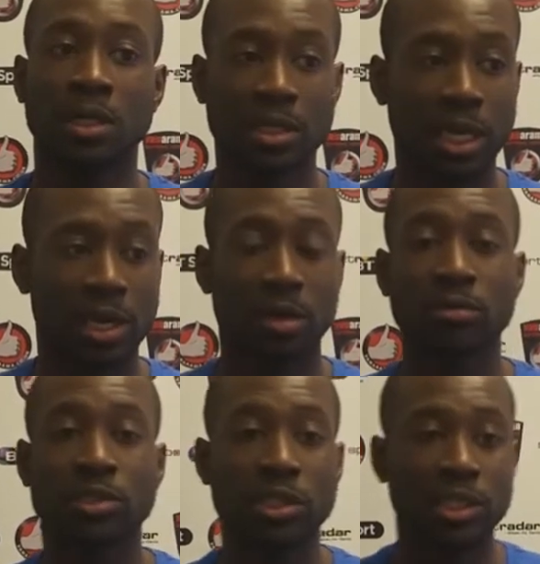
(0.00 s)
Yeah,
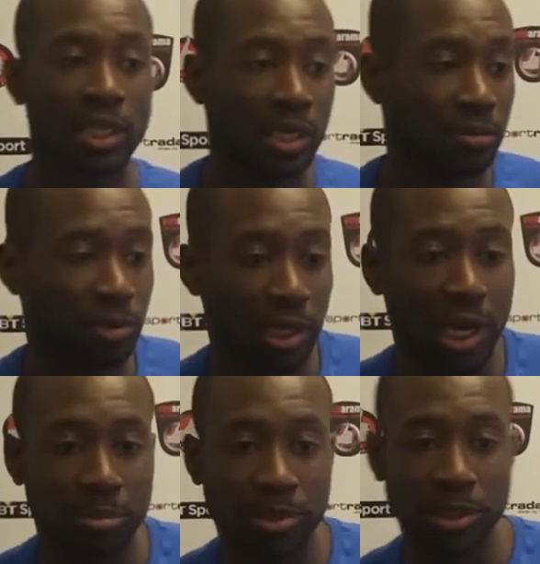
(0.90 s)
obviously, very
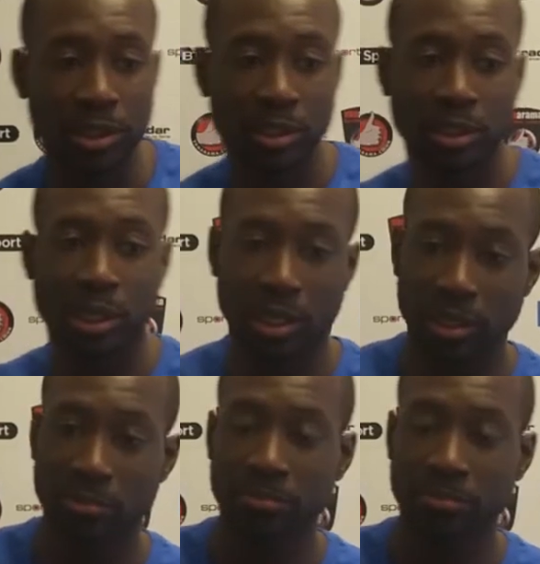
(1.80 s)
happy. We